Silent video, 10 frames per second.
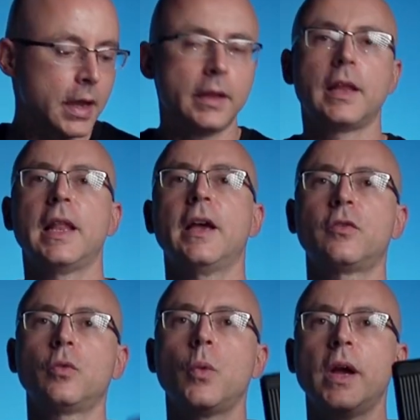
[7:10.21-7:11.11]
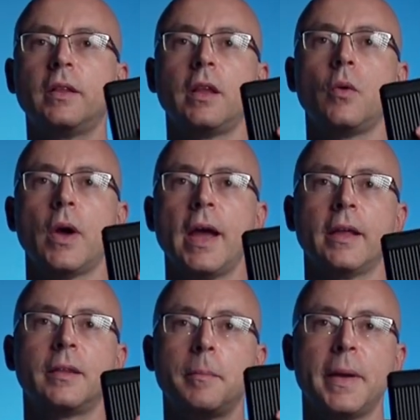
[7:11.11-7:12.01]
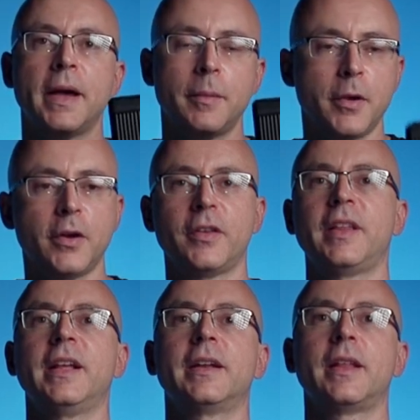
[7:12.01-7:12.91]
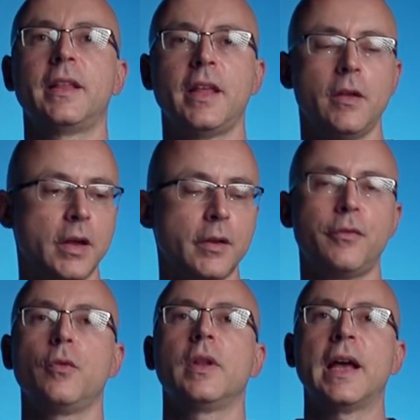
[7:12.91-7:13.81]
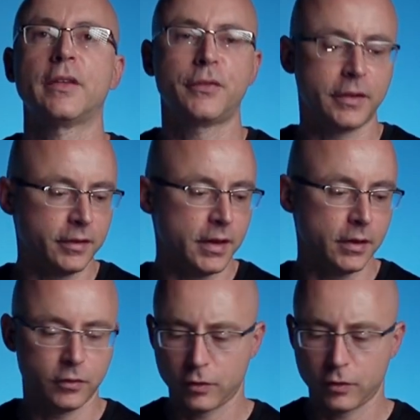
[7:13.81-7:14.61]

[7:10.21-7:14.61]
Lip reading: the less weight that you add the battery, because at the end of the day you're going to feel less fatigued.